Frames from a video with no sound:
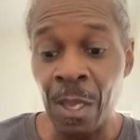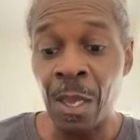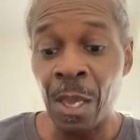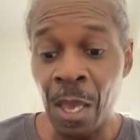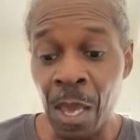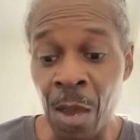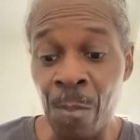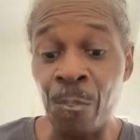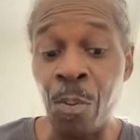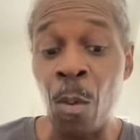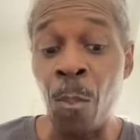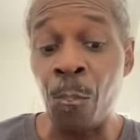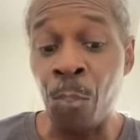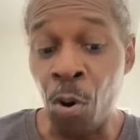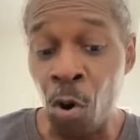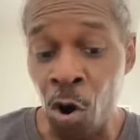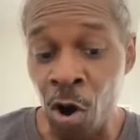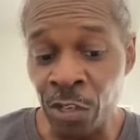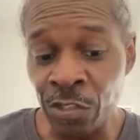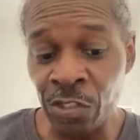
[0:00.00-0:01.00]
and
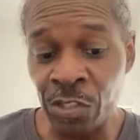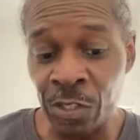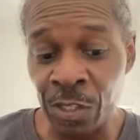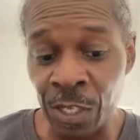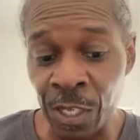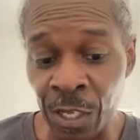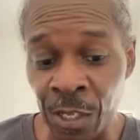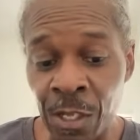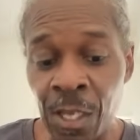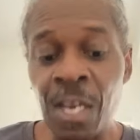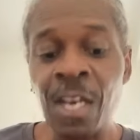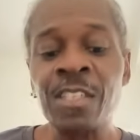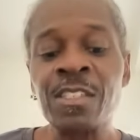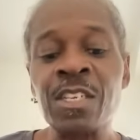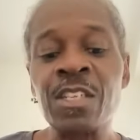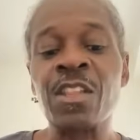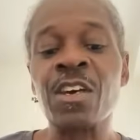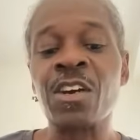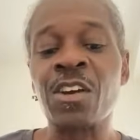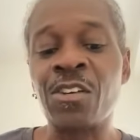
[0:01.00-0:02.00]
proportionate
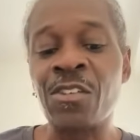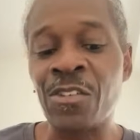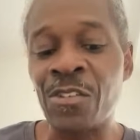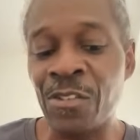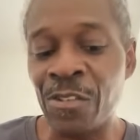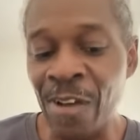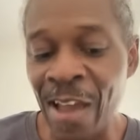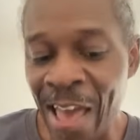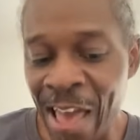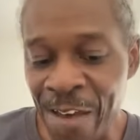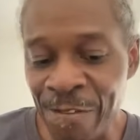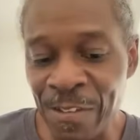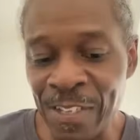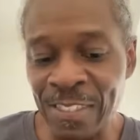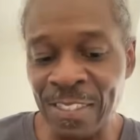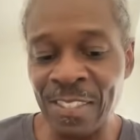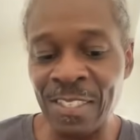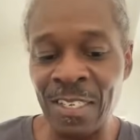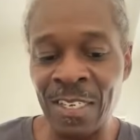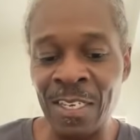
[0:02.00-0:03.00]
to the
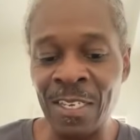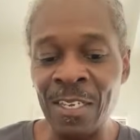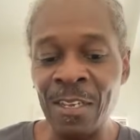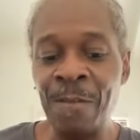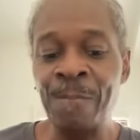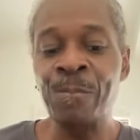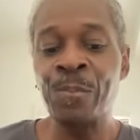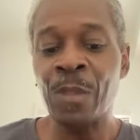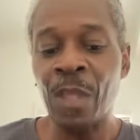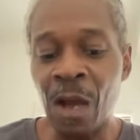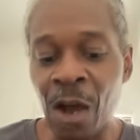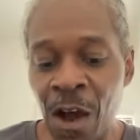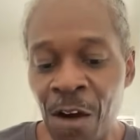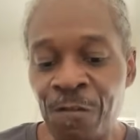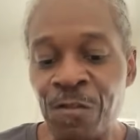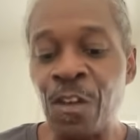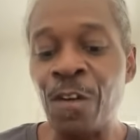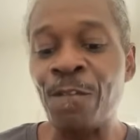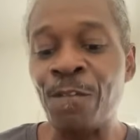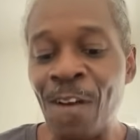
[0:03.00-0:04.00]
gravity
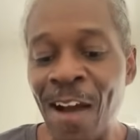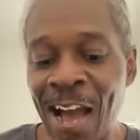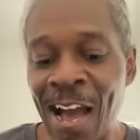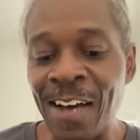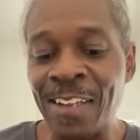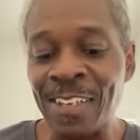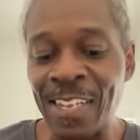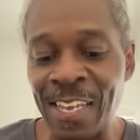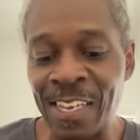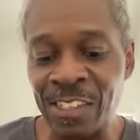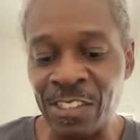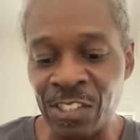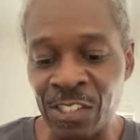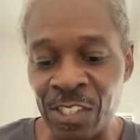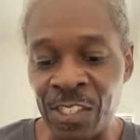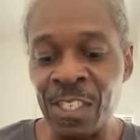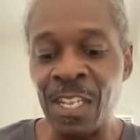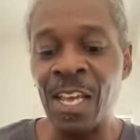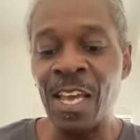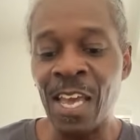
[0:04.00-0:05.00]
of the
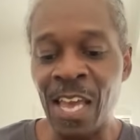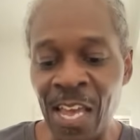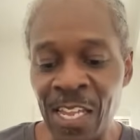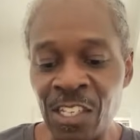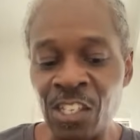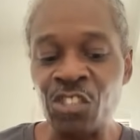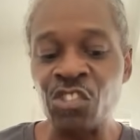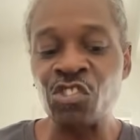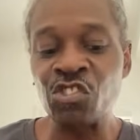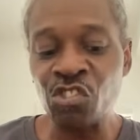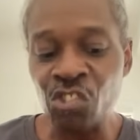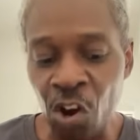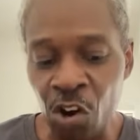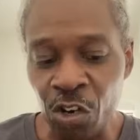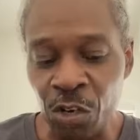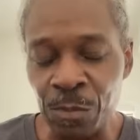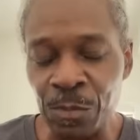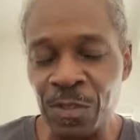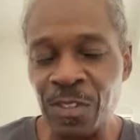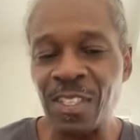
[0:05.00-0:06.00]
violation and the
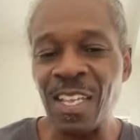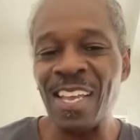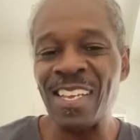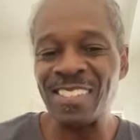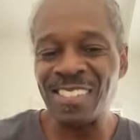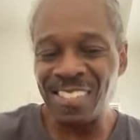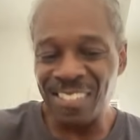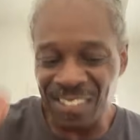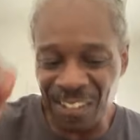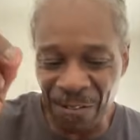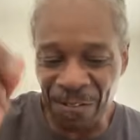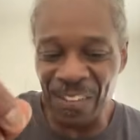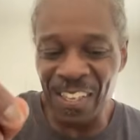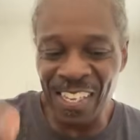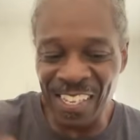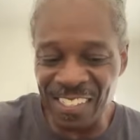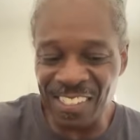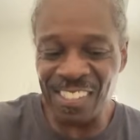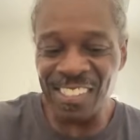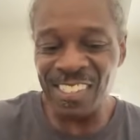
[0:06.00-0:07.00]
circumstances of
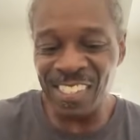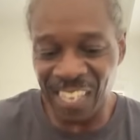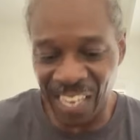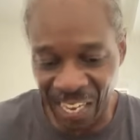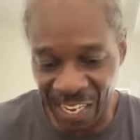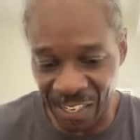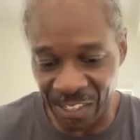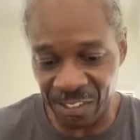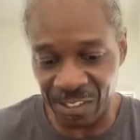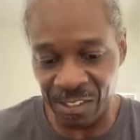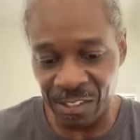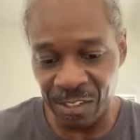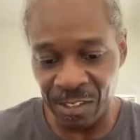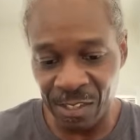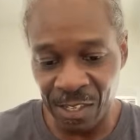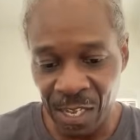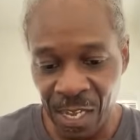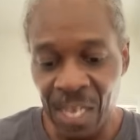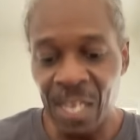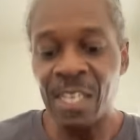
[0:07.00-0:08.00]
each case.
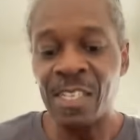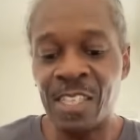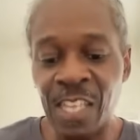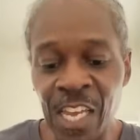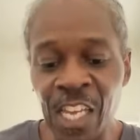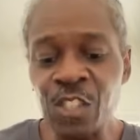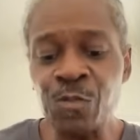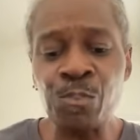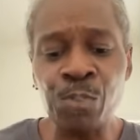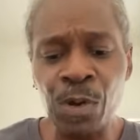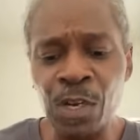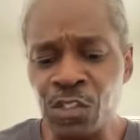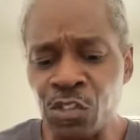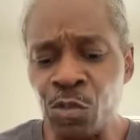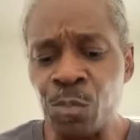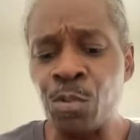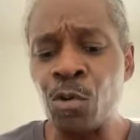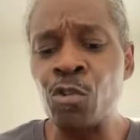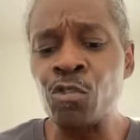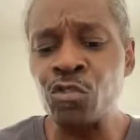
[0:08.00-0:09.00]
These
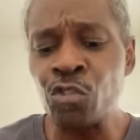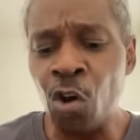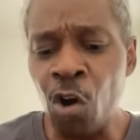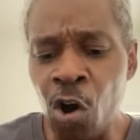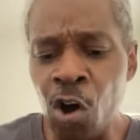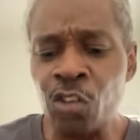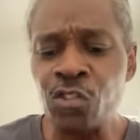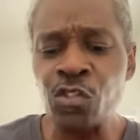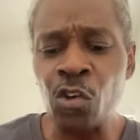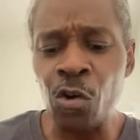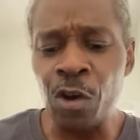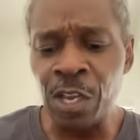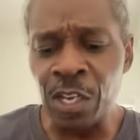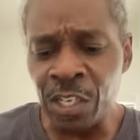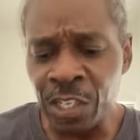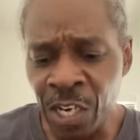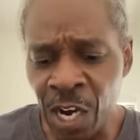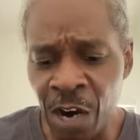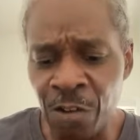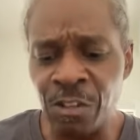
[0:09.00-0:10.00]
principles also
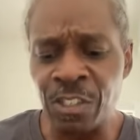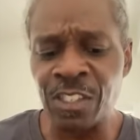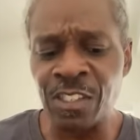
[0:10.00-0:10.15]
encourage